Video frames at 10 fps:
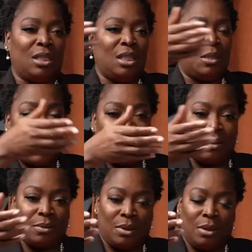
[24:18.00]
this
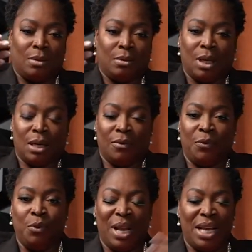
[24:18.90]
past,
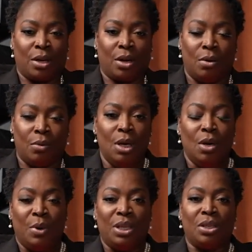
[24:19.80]
few days ago,
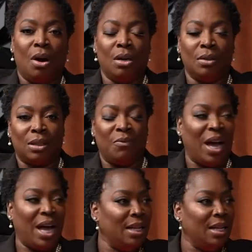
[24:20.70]
we saw some
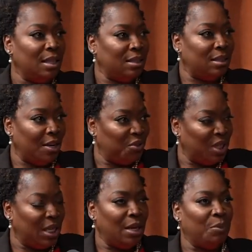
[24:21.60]
violence in Center
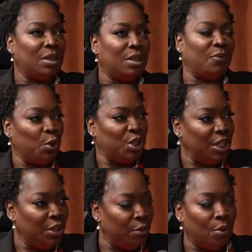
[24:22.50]
City with
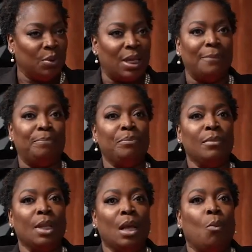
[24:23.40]
14-year-olds, and
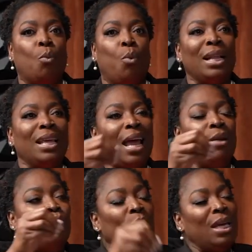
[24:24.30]
what
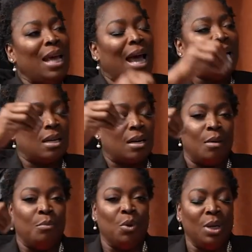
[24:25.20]
can we as a
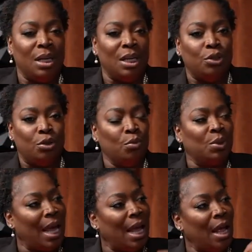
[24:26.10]
community do
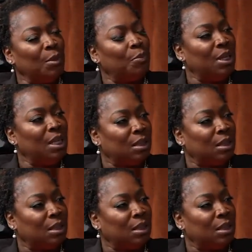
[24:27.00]
to help the police